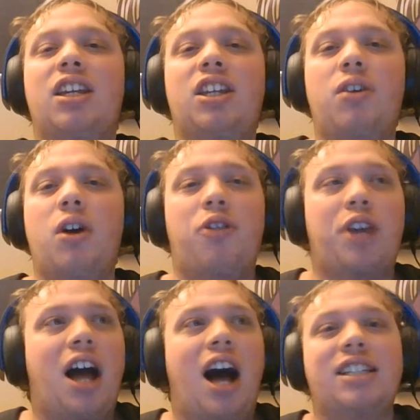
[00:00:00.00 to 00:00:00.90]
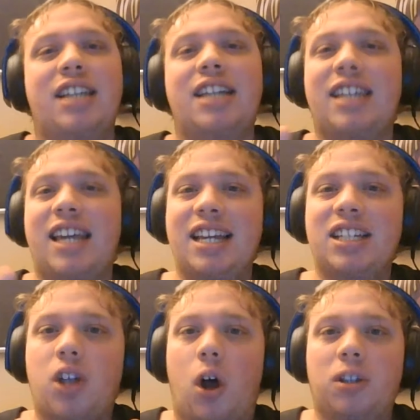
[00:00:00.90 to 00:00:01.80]
the content
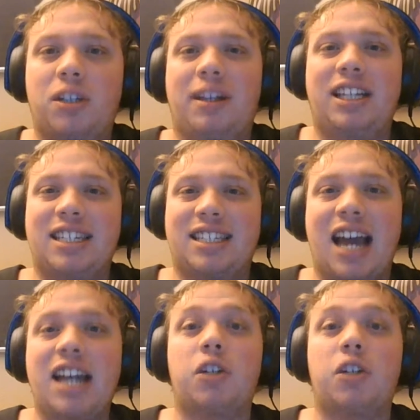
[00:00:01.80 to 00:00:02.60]
is ultimately decided